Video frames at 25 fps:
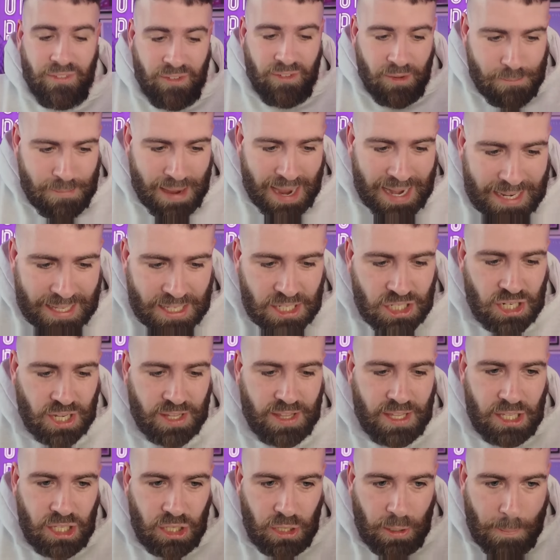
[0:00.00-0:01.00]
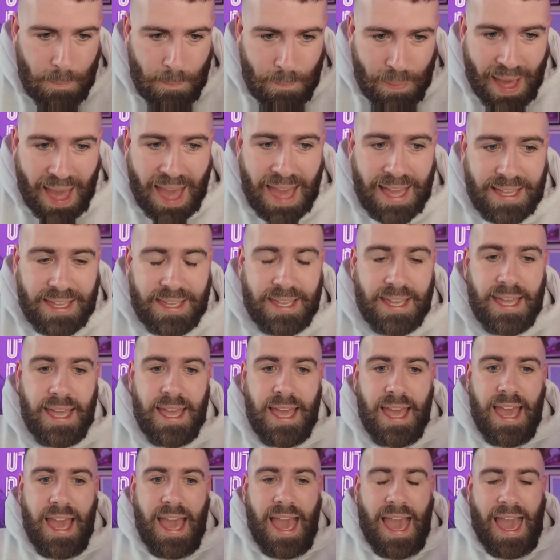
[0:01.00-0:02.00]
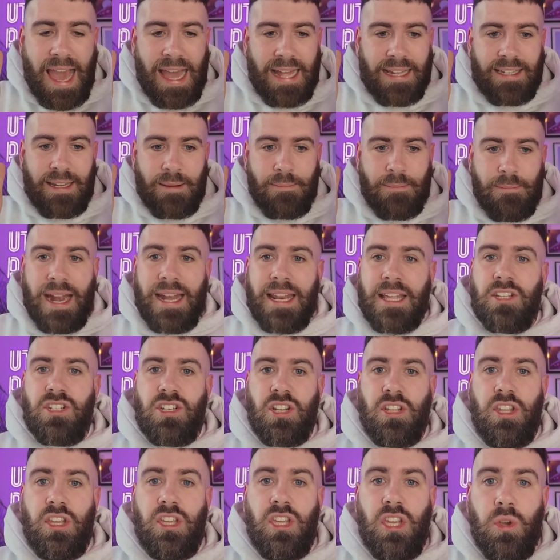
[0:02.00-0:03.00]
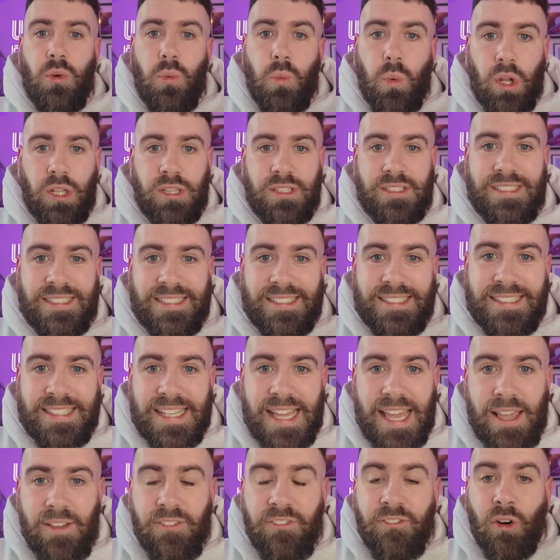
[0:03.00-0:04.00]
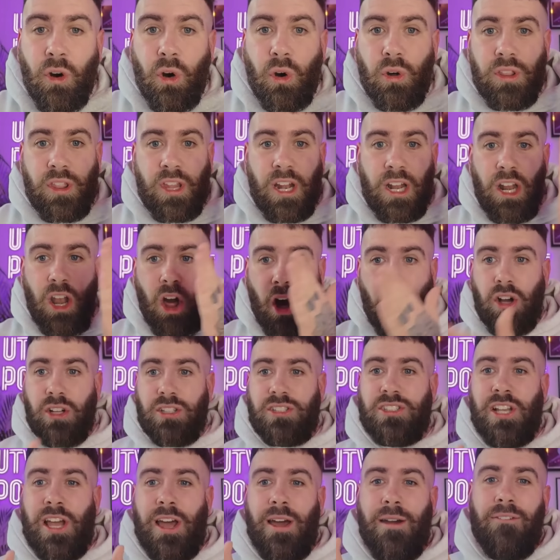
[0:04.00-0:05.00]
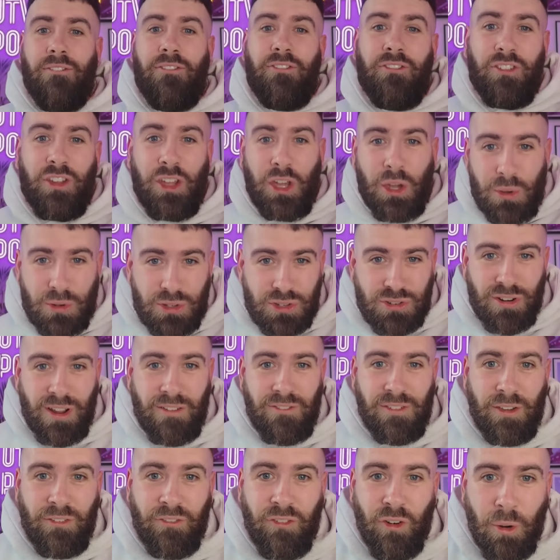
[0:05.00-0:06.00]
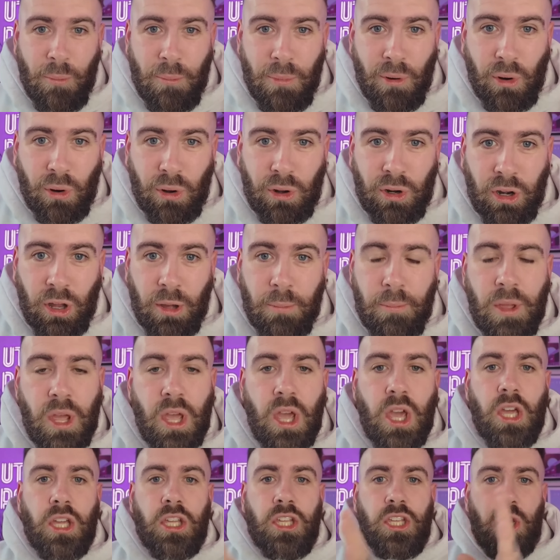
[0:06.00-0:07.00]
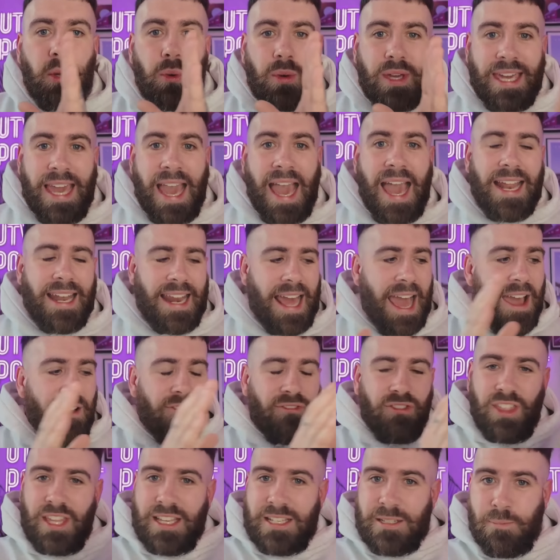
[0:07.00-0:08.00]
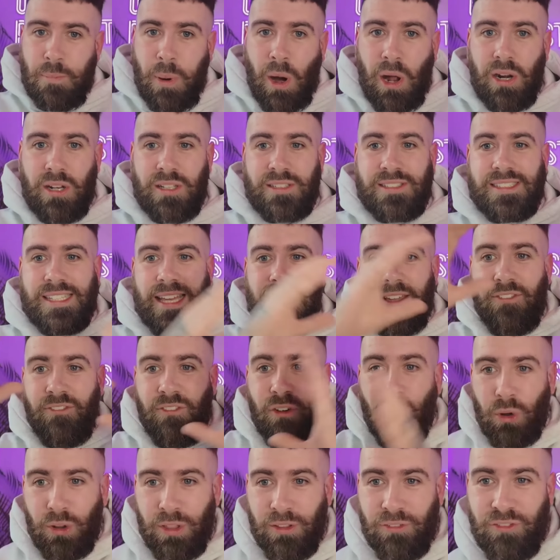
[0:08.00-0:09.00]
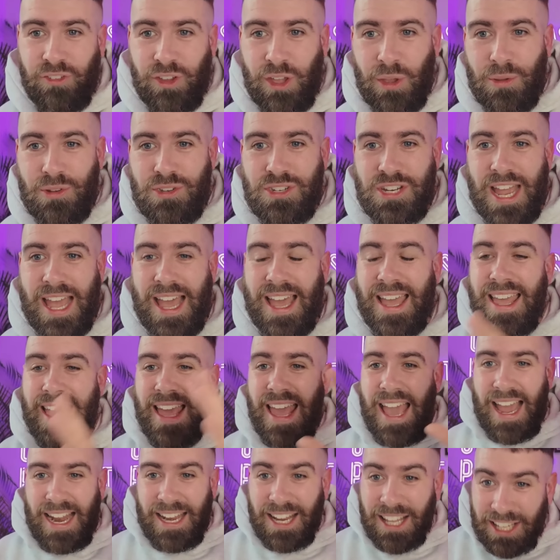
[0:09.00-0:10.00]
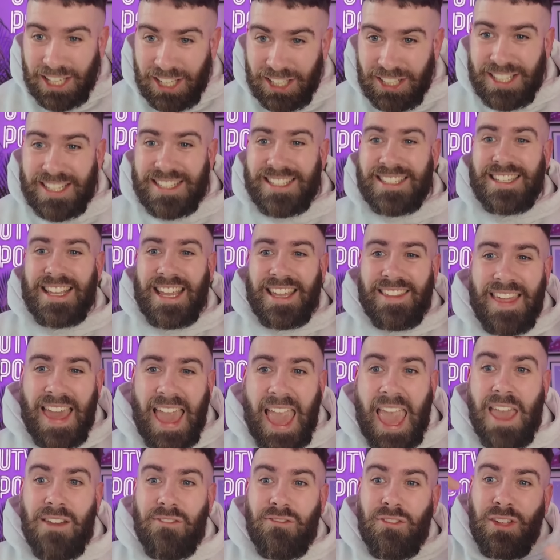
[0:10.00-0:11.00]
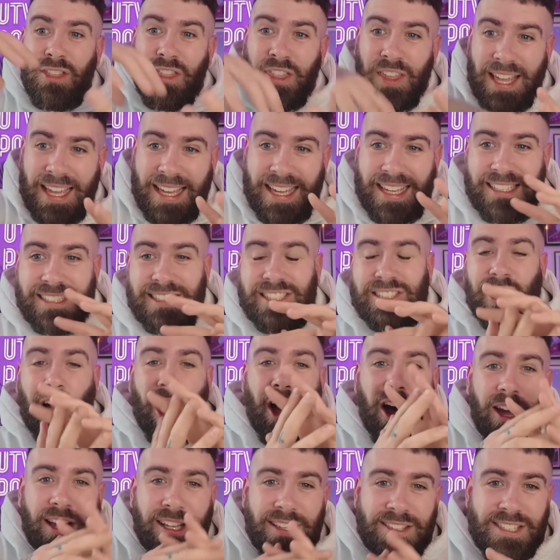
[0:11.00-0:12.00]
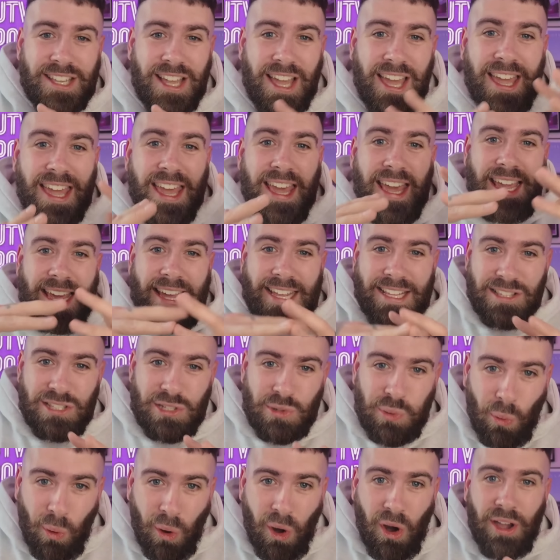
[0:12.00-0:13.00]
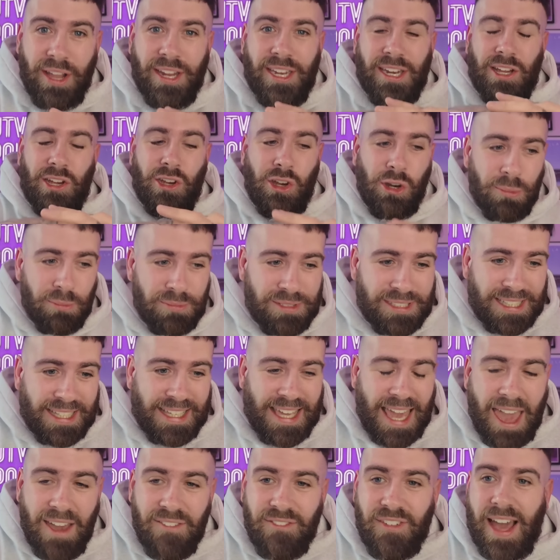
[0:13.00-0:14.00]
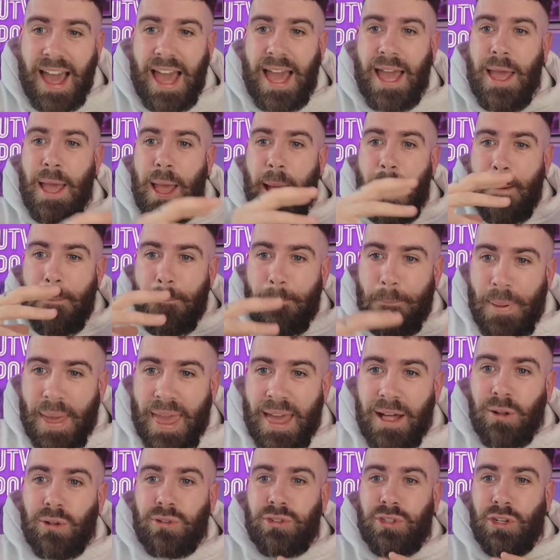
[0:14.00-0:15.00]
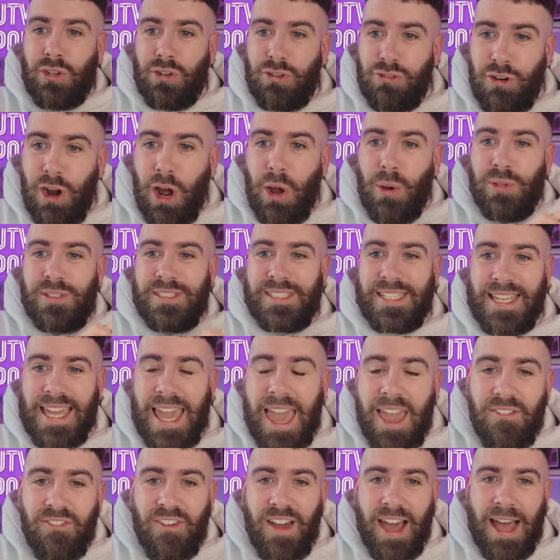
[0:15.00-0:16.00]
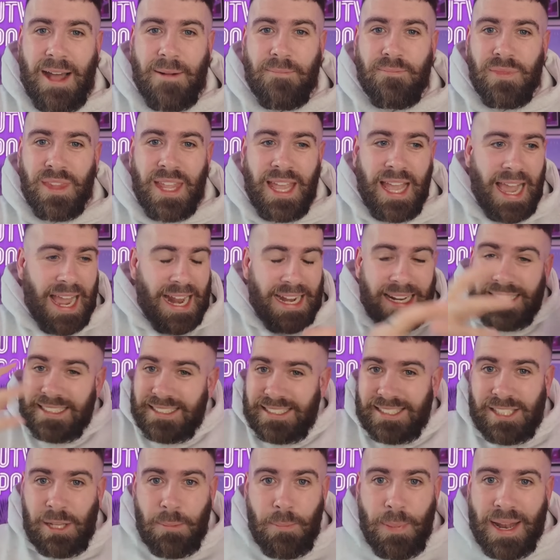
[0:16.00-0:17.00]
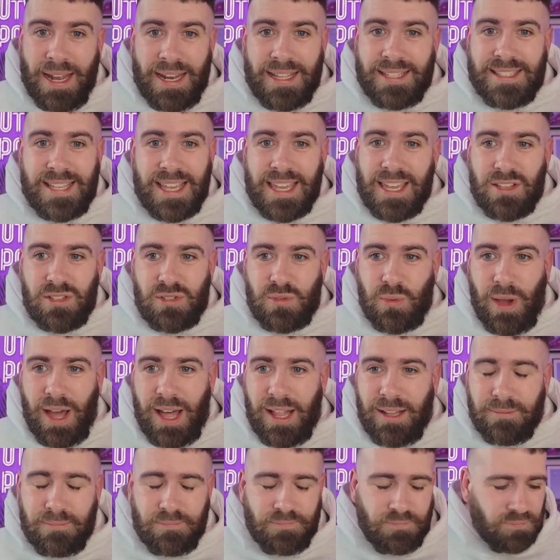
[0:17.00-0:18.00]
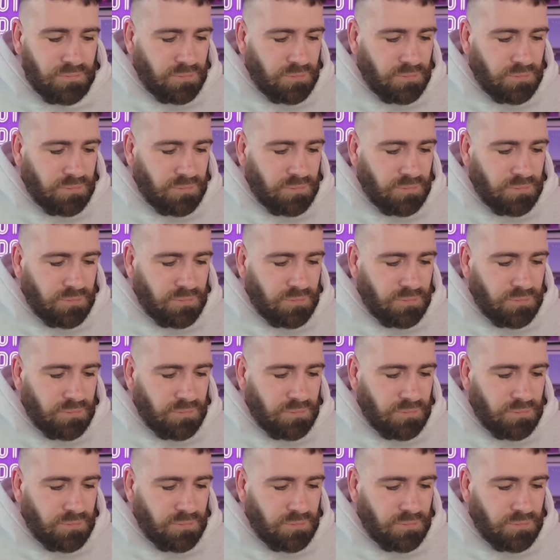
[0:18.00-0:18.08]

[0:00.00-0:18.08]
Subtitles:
a manager that you back and a manager that you want to see for the long-term future of your football club, you can have this policy for the future. And it, can you see that everything is starting to entwine and come together and build and grow together? And it's stability as well.